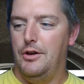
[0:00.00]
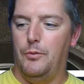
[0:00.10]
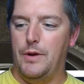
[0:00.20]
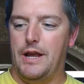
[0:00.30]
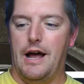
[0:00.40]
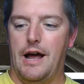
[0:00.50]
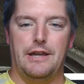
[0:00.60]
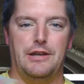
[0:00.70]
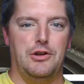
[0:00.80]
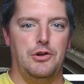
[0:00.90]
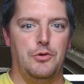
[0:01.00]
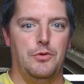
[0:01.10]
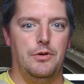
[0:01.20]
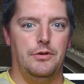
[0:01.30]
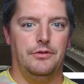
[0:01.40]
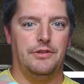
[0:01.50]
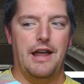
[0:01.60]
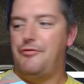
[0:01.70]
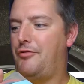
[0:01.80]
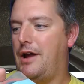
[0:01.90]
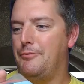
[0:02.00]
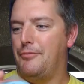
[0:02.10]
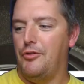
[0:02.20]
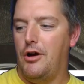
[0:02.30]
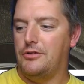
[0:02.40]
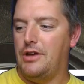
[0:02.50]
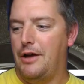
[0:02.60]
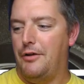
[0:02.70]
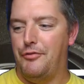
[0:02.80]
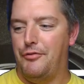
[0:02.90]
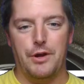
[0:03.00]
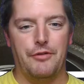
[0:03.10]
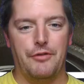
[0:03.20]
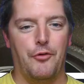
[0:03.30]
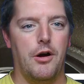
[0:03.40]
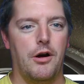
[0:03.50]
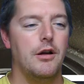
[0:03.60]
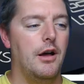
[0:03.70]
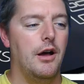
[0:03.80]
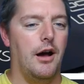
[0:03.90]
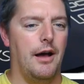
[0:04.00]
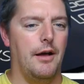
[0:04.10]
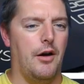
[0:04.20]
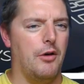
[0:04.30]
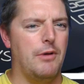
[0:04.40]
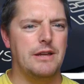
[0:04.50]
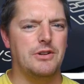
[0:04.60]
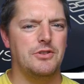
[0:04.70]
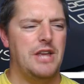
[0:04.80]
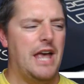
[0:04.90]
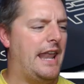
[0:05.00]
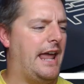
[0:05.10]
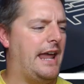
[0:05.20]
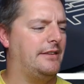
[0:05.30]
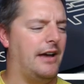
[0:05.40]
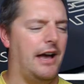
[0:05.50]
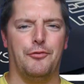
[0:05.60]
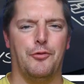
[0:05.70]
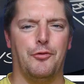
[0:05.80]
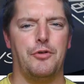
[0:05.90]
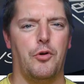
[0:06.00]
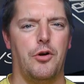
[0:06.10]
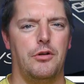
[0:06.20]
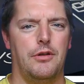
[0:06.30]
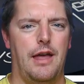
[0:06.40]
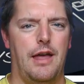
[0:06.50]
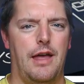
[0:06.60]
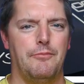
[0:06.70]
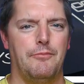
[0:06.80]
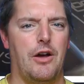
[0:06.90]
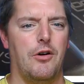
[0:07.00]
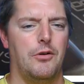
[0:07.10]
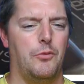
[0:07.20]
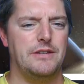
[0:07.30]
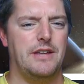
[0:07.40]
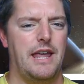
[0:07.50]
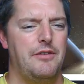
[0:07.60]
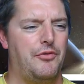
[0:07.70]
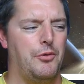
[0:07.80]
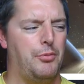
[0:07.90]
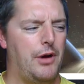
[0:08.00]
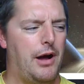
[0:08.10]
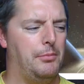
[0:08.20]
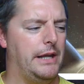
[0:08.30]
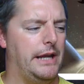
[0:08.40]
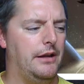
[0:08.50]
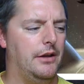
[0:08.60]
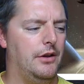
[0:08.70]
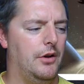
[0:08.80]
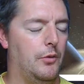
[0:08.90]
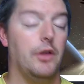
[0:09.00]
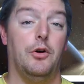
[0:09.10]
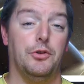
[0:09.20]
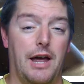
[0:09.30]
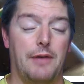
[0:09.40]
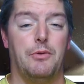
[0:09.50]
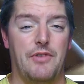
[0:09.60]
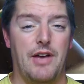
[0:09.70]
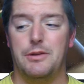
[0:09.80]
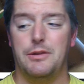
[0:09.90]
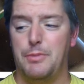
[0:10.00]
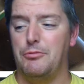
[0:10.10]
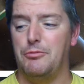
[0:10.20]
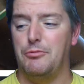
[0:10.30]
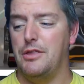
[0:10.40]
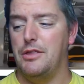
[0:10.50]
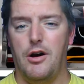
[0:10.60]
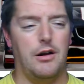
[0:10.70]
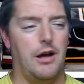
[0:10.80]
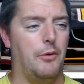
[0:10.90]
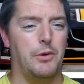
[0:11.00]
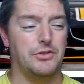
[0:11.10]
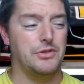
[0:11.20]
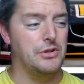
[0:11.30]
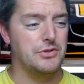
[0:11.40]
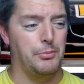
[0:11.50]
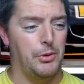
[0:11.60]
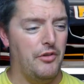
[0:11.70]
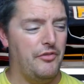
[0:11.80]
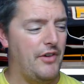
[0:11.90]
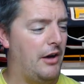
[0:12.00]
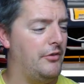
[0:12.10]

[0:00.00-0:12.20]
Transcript: We got a new diaphragm for our TiAL 44. Uh, our race cars had a TiAL 44 MVR wastegate for probably, well, the whole time that we've actually been running the car. Uh, we also use their blow-off valve.